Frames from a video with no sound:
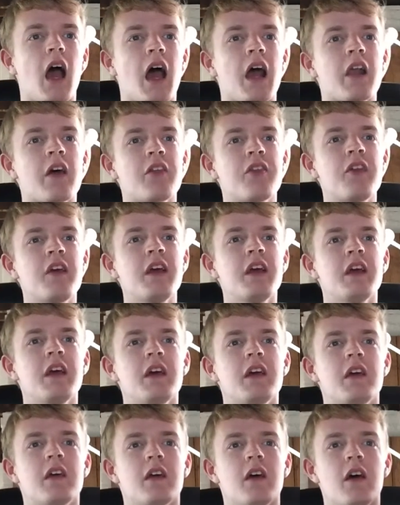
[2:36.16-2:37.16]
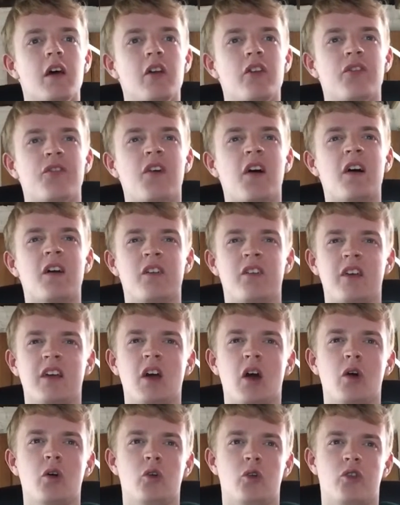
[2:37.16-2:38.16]
I think as far as it
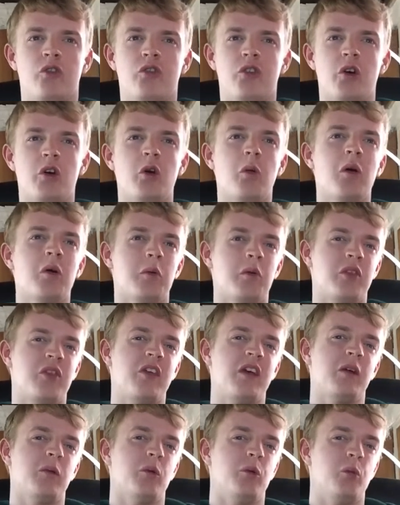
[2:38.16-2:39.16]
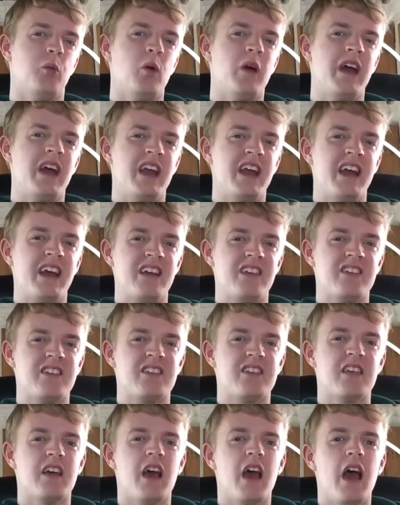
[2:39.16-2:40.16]
goes for who I would think would win,
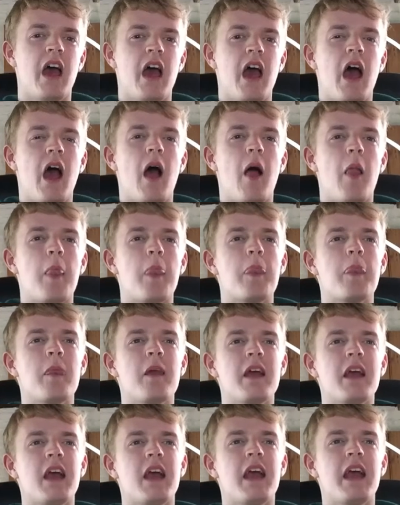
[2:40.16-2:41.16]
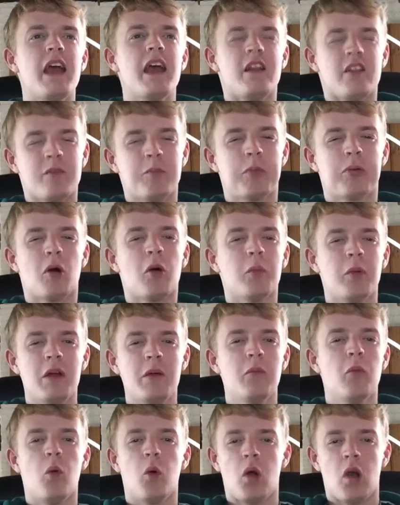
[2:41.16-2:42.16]
it's
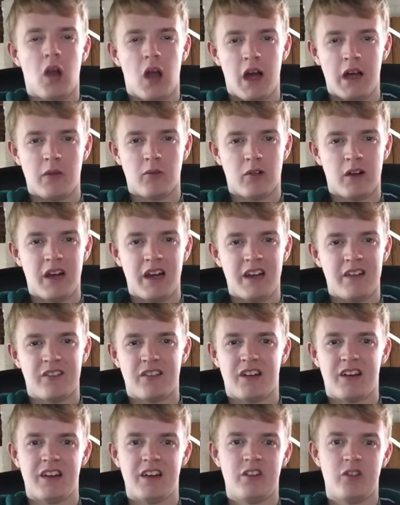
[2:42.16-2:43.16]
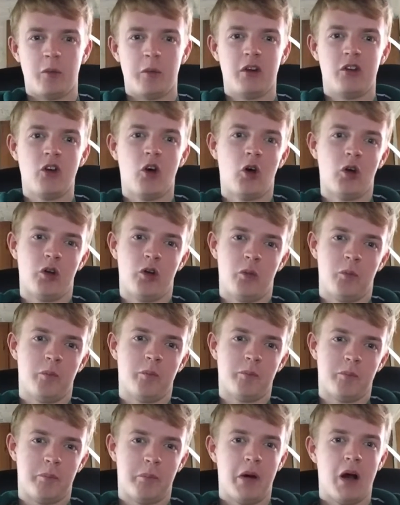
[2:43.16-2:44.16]
probably more like realistically to be Tottenham.
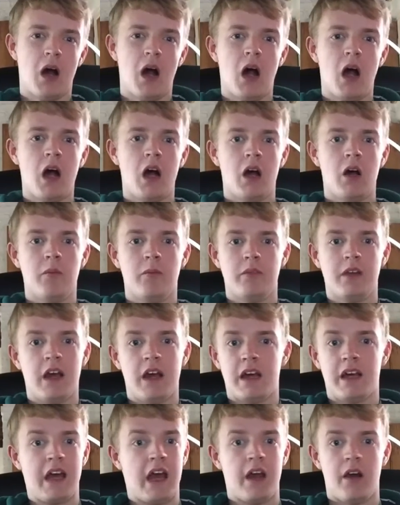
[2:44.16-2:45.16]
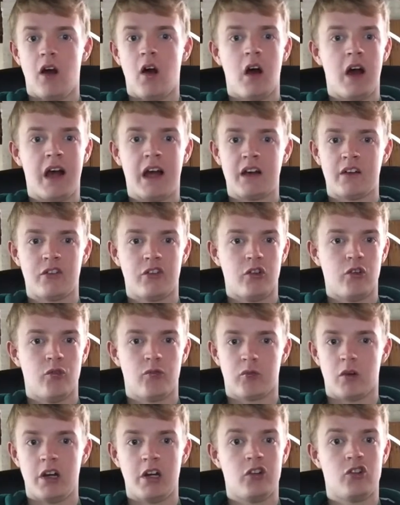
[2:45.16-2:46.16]
But yet again, Ajax
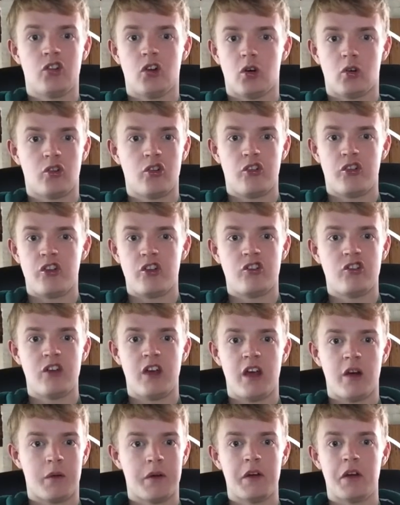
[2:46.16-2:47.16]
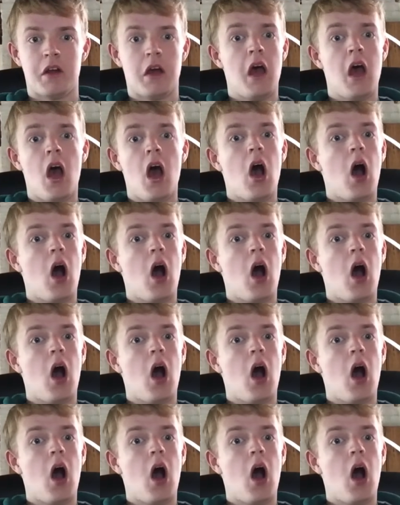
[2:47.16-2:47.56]
have really shocked us this year, and